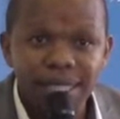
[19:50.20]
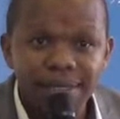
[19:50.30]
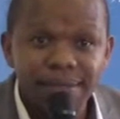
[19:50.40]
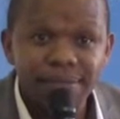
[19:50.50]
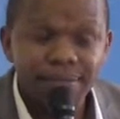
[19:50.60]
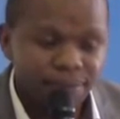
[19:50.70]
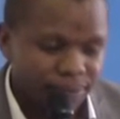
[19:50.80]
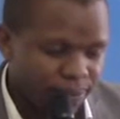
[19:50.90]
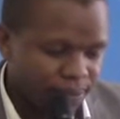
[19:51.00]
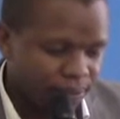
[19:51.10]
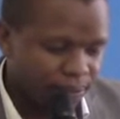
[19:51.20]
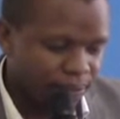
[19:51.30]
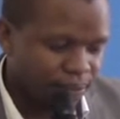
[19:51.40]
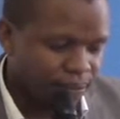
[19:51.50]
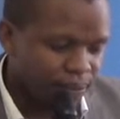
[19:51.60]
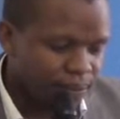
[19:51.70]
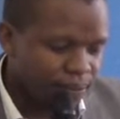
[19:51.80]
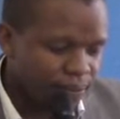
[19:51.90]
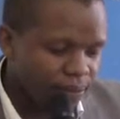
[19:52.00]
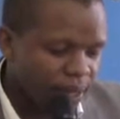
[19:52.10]

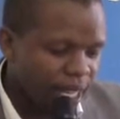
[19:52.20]
(no one is talking)